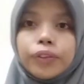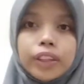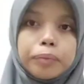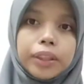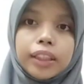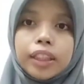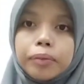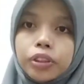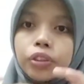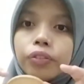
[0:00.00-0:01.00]
you can break
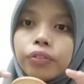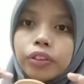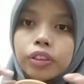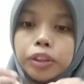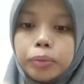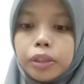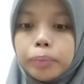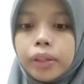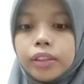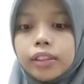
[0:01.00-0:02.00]
them into 4
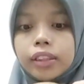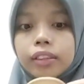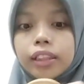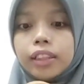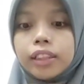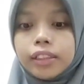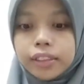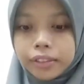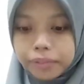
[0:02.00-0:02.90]
small parts, like this.